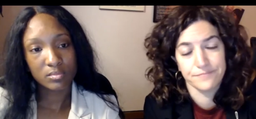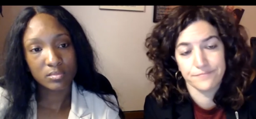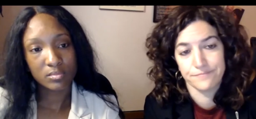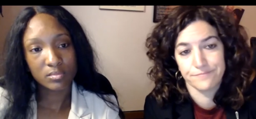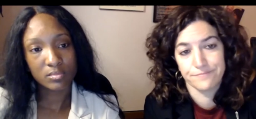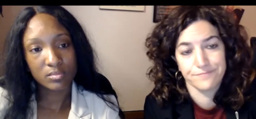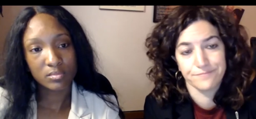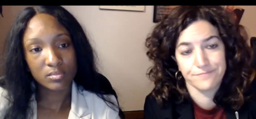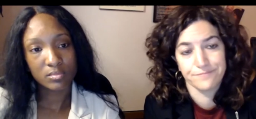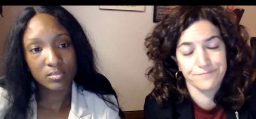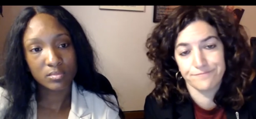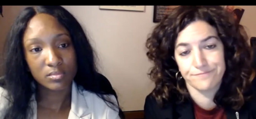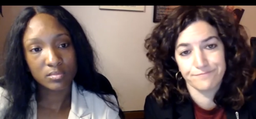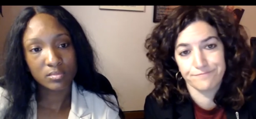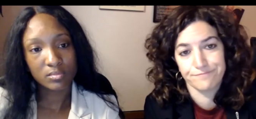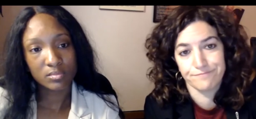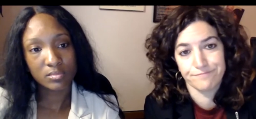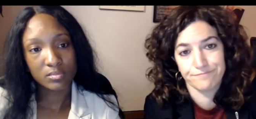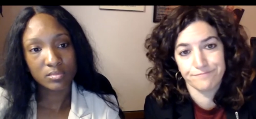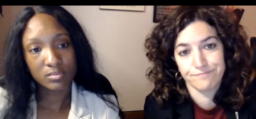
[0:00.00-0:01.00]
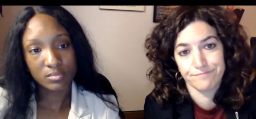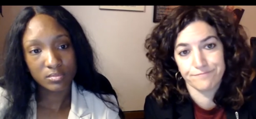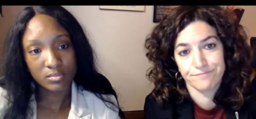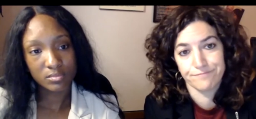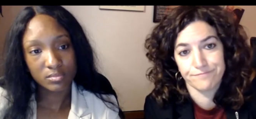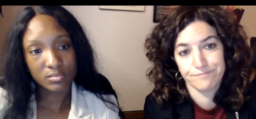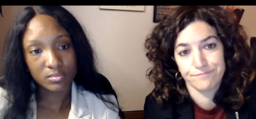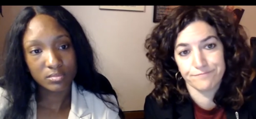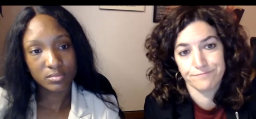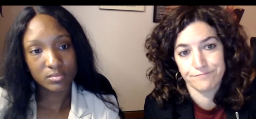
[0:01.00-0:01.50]

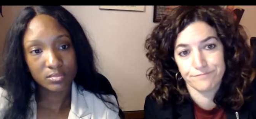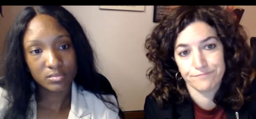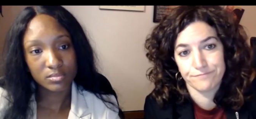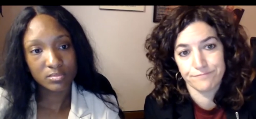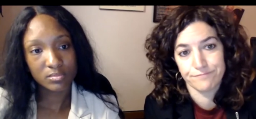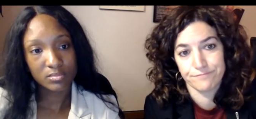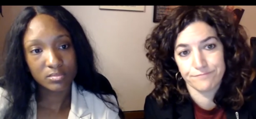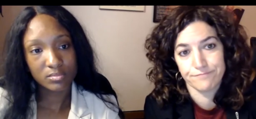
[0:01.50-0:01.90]
(silence)